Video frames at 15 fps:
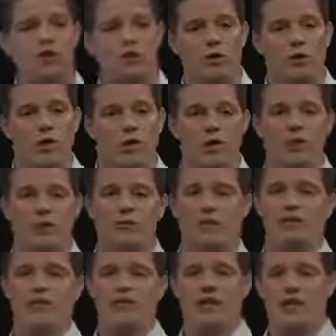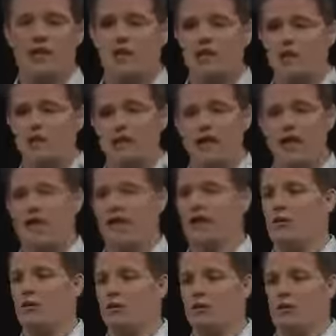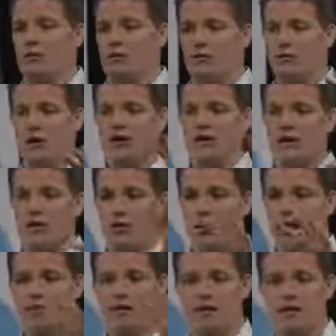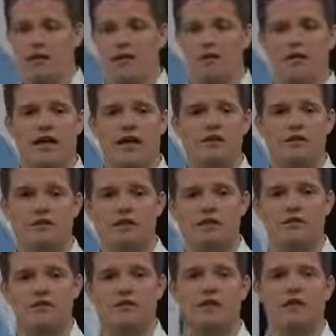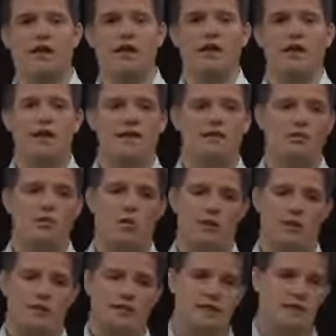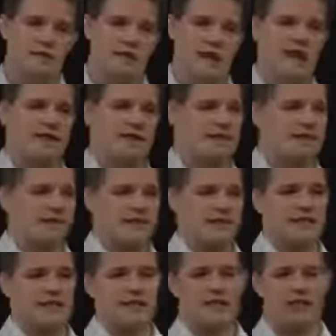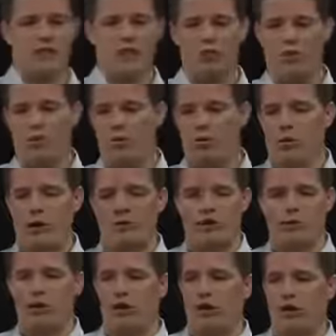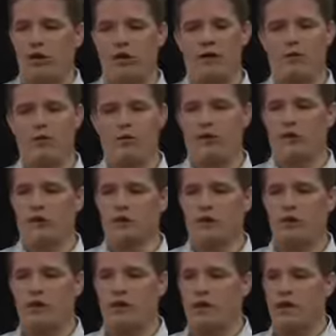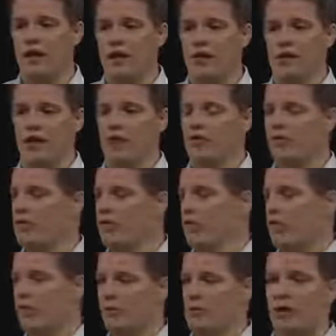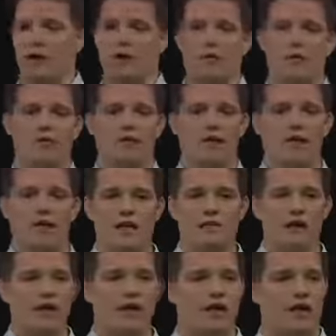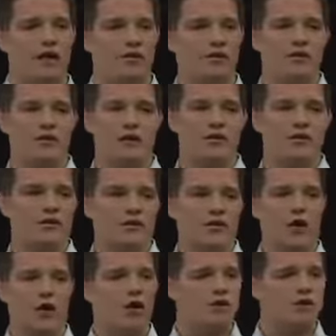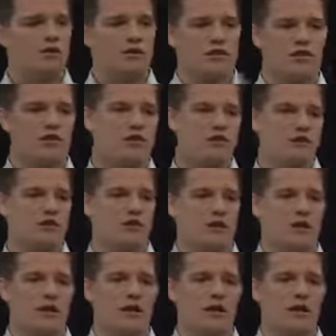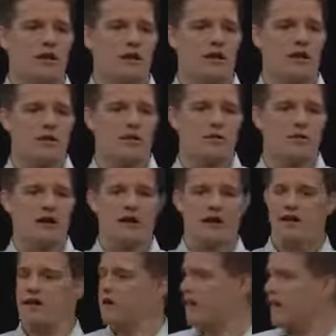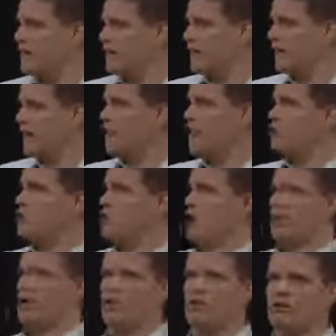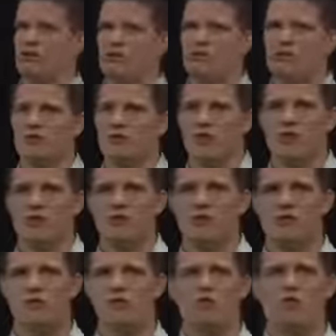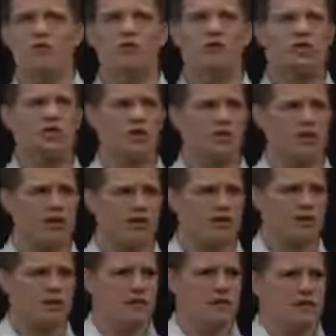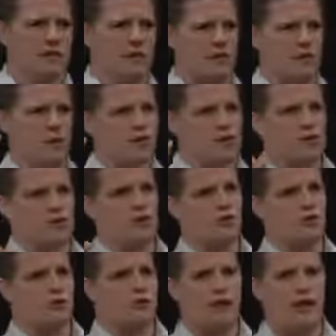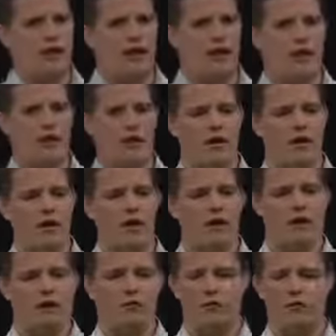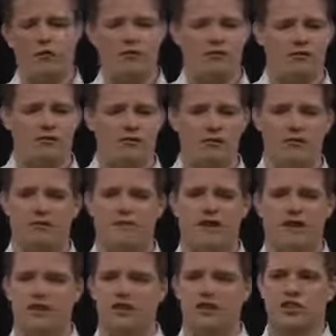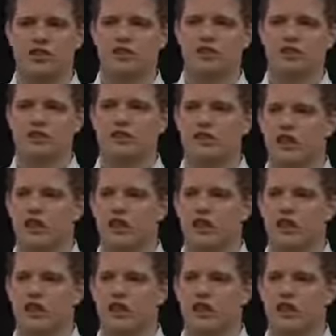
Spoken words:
you are really good, but it's going to take you a day, a week, a month to create the whole entire sales thing. This is one that's the fast, the easy. We pulled out of our pocket a couple times a week. When I'm doing a webinar, or I'm doing an email, I use this. I use all sorts of different parts in my thing. I think John Carlton was the one who first showed me that process, who, what, why, how, and we've been using it for 5 or 6 years.